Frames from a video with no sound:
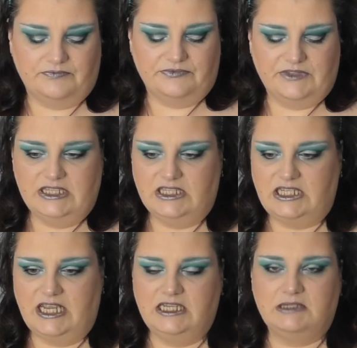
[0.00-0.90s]
These
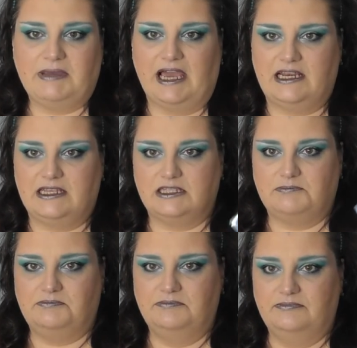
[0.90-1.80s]
tinned palettes
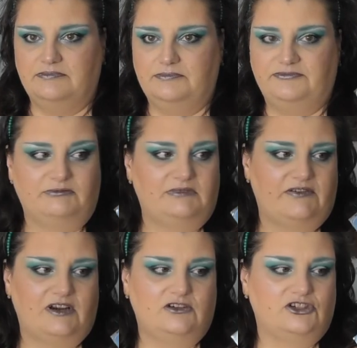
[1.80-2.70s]
from
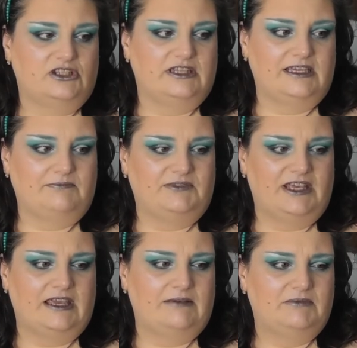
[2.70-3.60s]
Revolution, their
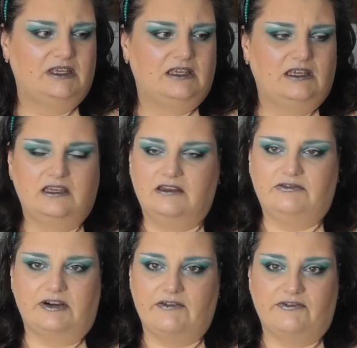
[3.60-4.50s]

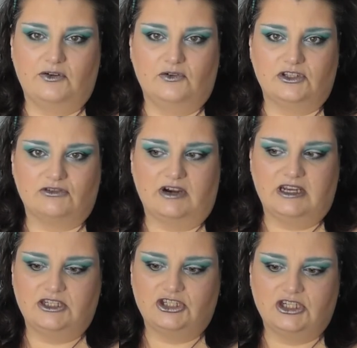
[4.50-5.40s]
Forever Flawless
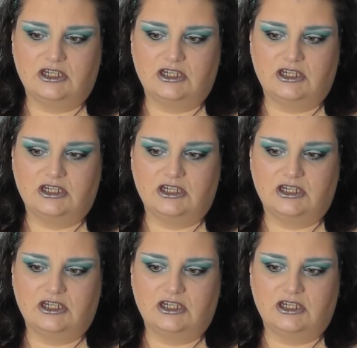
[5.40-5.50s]
range,